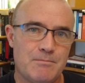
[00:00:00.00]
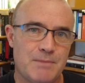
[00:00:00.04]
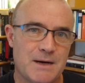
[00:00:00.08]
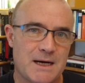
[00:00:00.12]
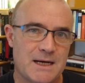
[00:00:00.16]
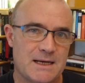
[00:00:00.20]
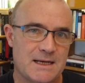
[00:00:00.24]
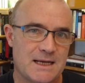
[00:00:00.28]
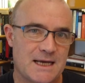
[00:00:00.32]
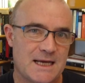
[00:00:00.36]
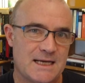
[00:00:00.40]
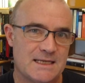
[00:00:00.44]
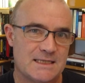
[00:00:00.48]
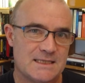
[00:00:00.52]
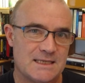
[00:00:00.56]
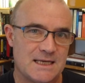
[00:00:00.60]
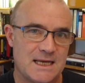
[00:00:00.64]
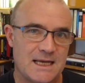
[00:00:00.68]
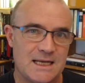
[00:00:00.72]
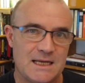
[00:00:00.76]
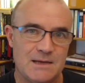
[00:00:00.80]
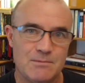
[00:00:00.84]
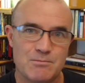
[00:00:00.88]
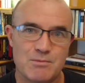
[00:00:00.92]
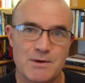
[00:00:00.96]
But as
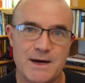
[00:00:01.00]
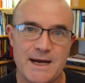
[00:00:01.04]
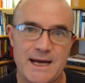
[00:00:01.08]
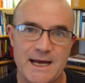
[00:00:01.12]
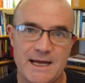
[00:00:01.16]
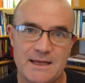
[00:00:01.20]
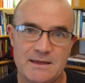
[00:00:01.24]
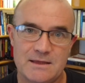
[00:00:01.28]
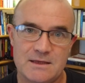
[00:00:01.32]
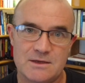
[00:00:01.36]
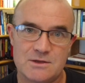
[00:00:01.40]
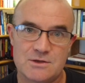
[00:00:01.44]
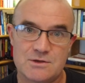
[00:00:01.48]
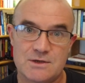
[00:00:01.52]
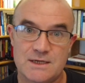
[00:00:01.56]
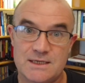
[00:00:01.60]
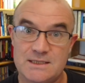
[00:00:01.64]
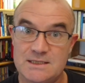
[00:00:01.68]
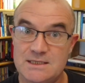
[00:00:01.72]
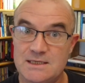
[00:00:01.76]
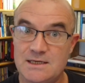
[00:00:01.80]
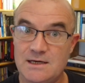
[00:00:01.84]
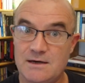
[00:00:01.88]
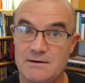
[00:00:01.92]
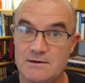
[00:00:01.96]
any brand that
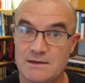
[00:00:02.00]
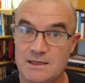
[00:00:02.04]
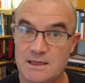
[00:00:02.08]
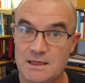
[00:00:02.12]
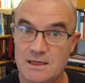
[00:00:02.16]
tries to go